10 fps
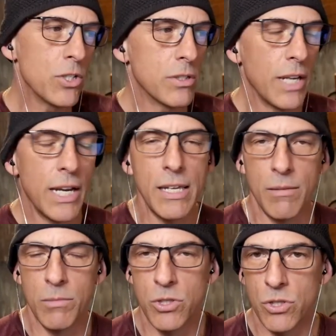just any
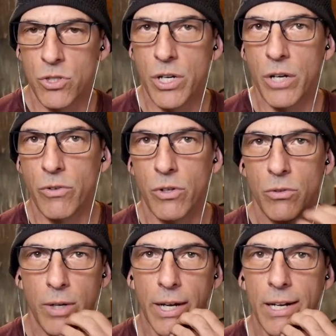image in general,
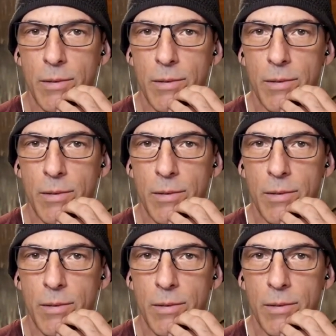okay. right?